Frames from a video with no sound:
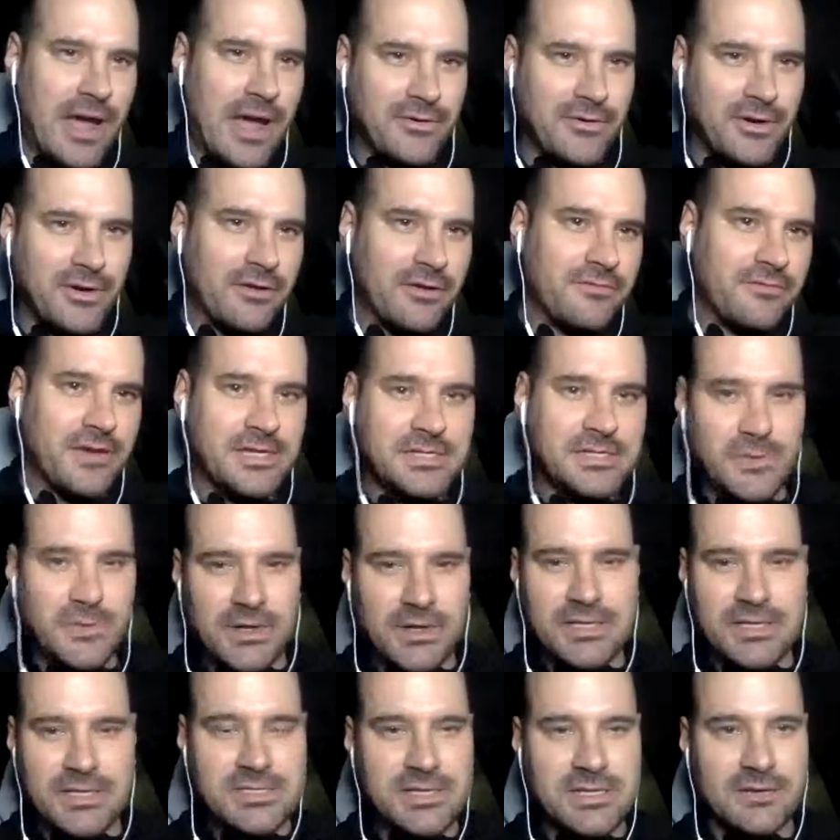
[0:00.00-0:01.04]
on Facebook
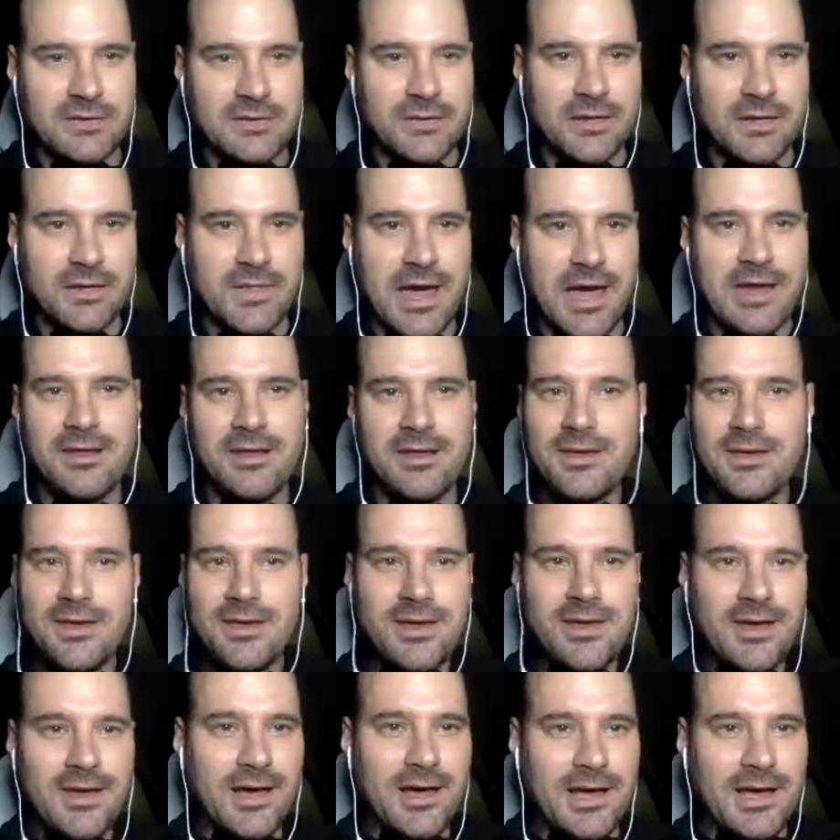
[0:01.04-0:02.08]
and stuff like that,
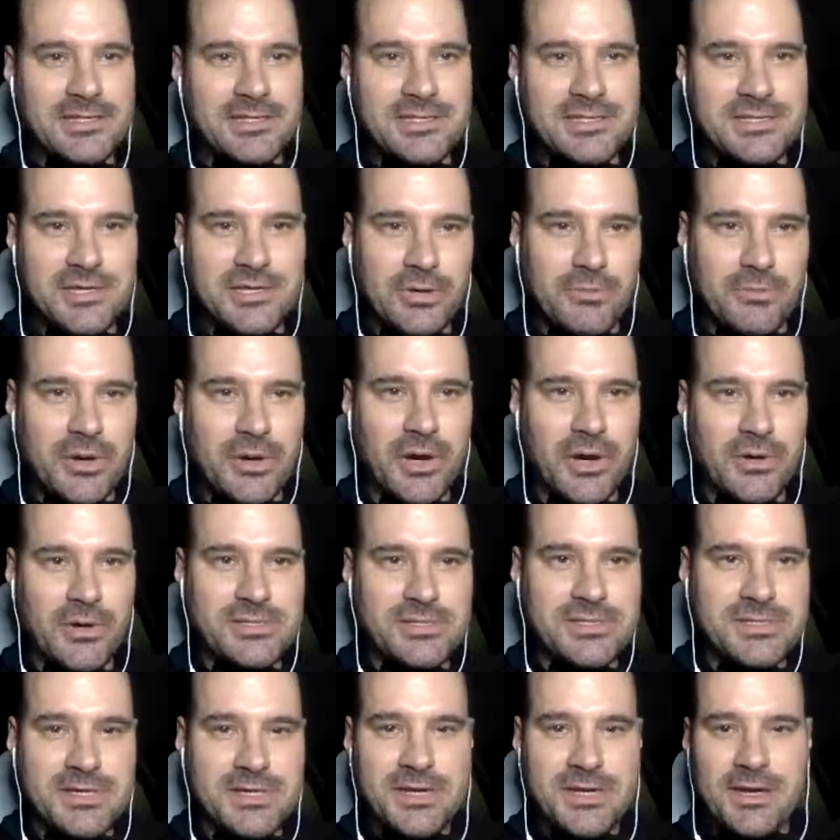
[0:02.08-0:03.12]
uh, seen your
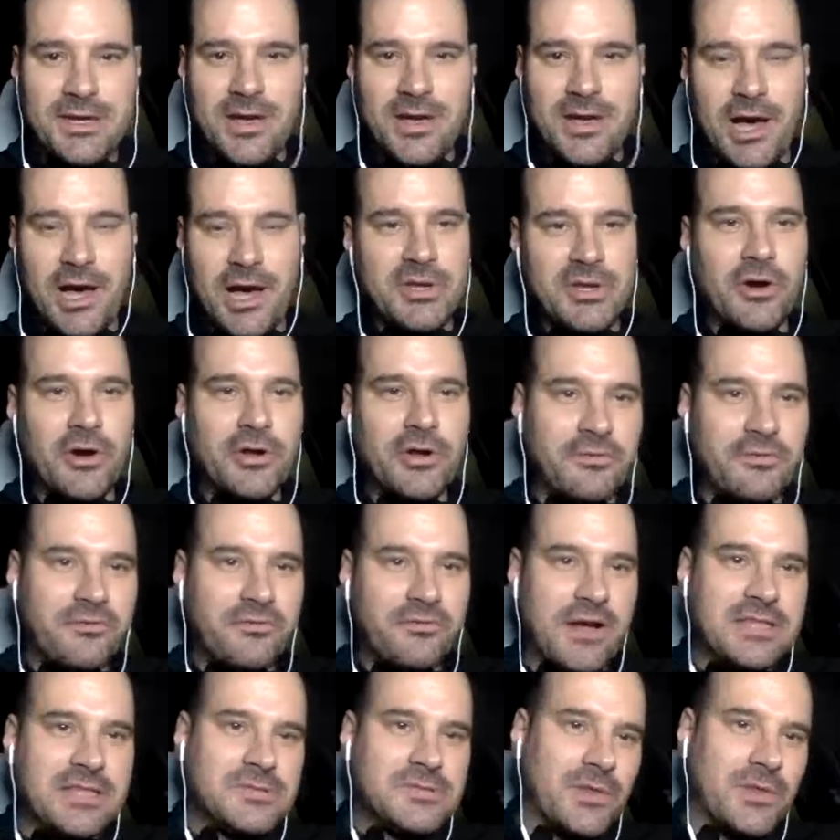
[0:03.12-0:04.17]
posts. Um, you know, you're
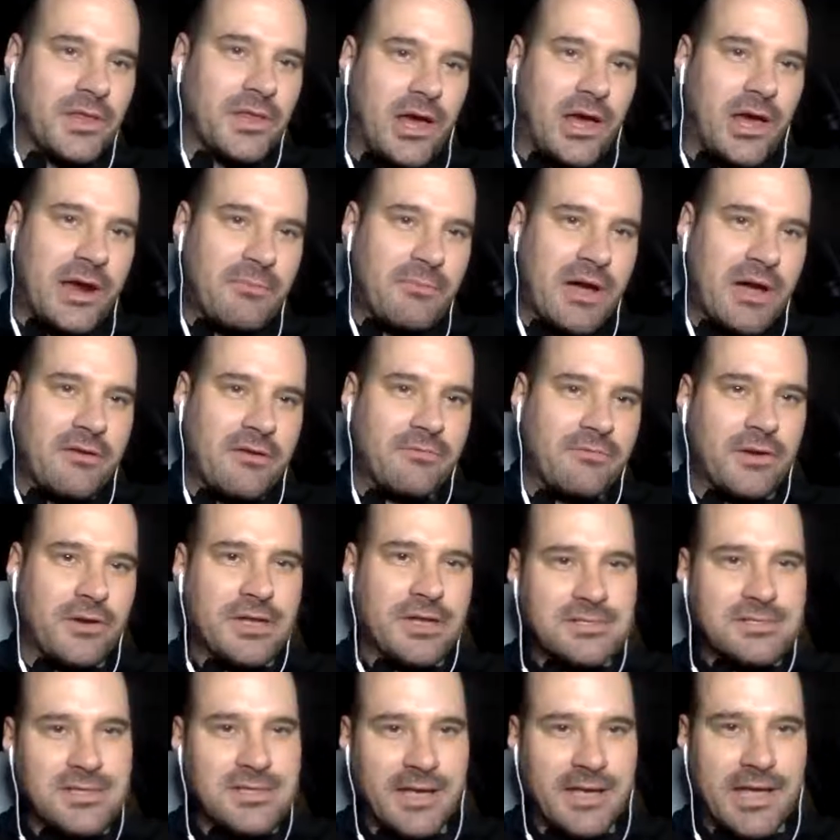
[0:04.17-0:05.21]
friends with a lot of my
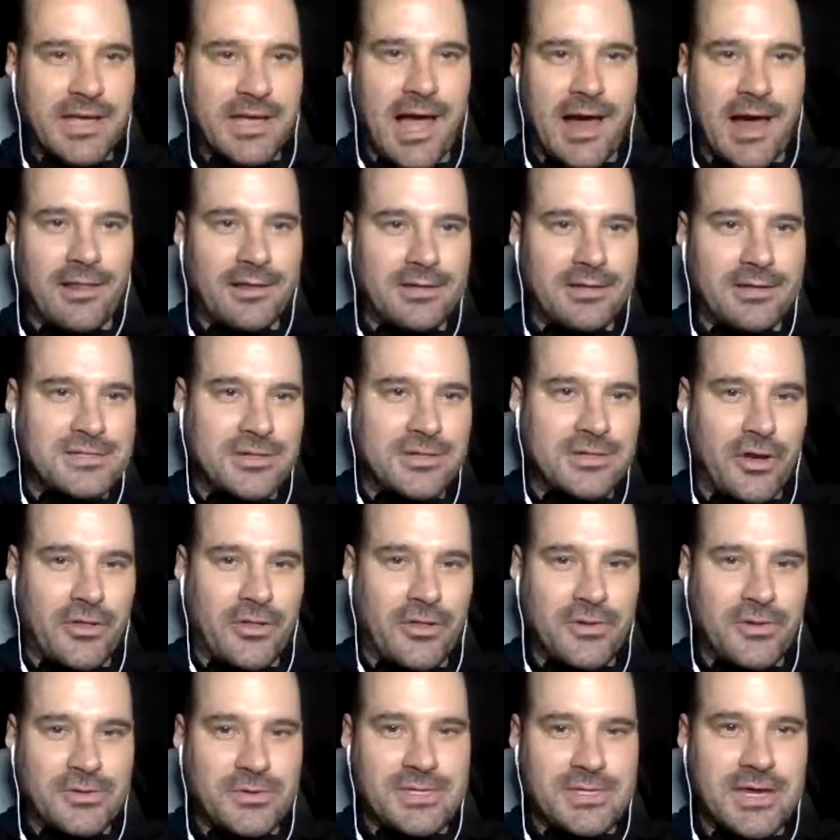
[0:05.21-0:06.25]
friends like Alex and all
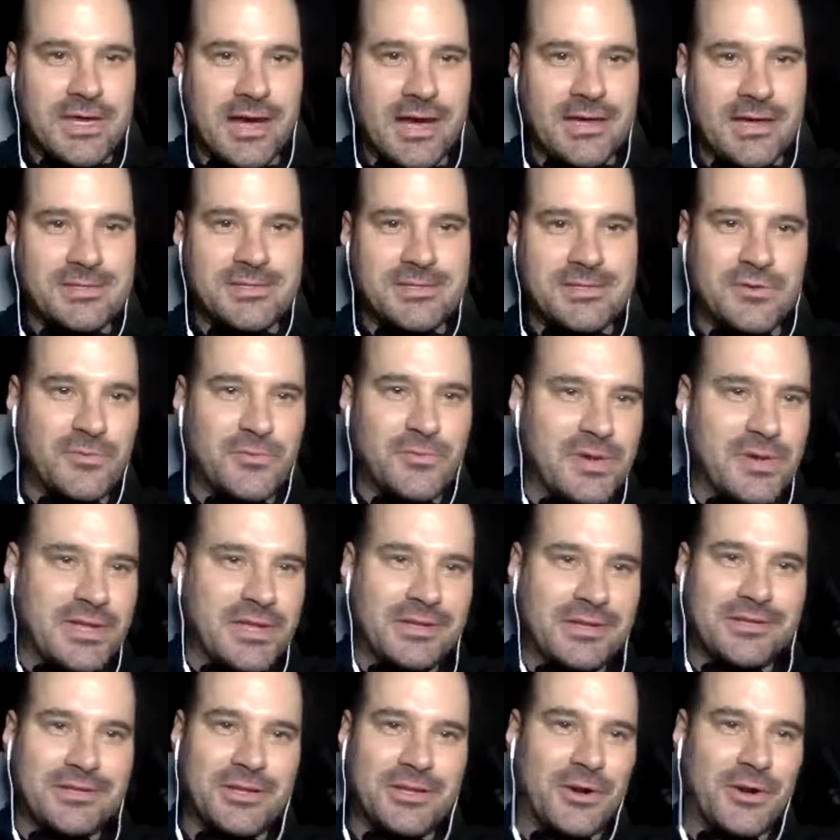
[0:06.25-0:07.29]
those guys who've
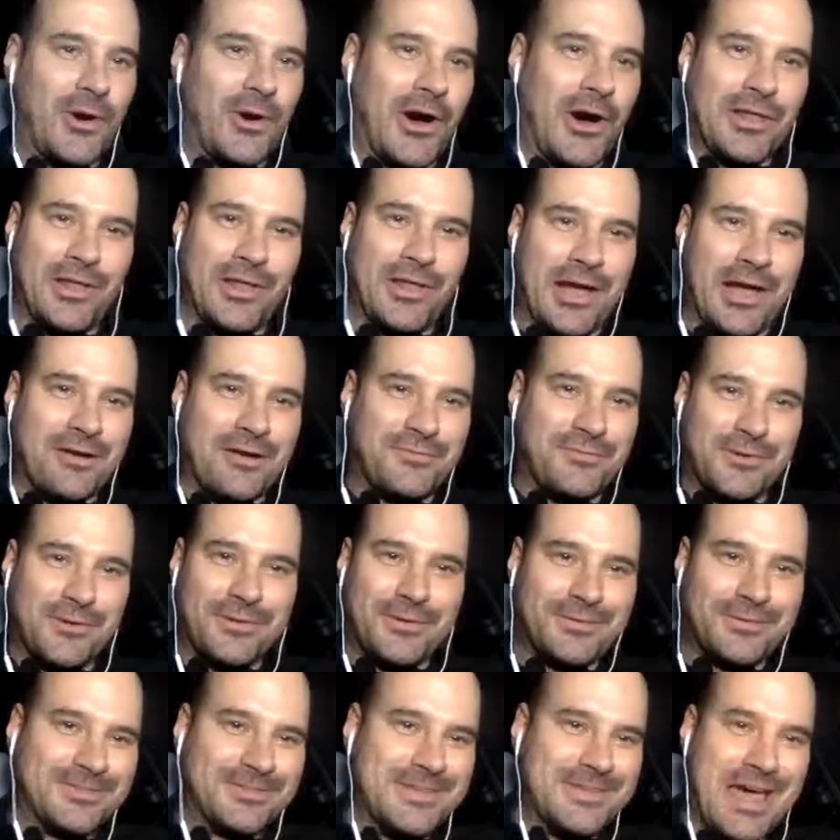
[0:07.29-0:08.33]
been you know online for
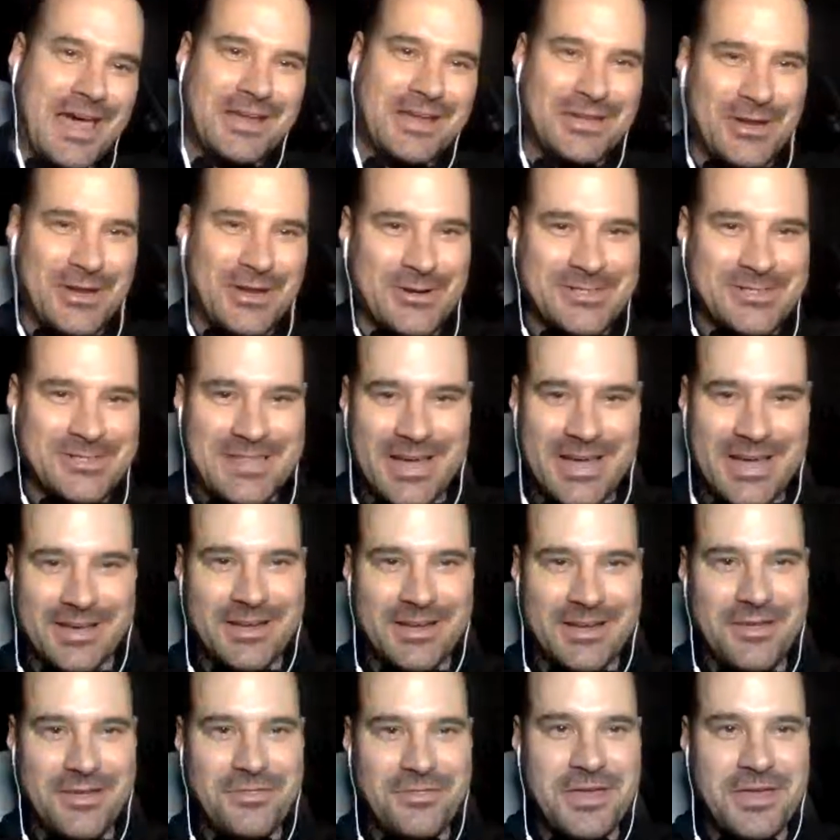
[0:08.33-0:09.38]
ten years and that
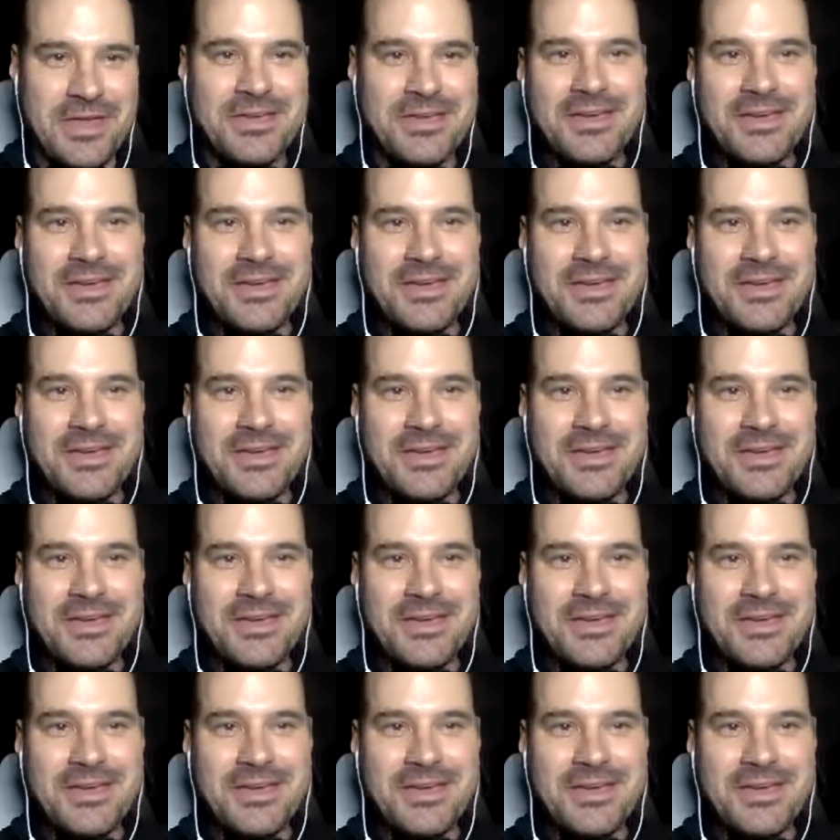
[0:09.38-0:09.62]
kind of thing.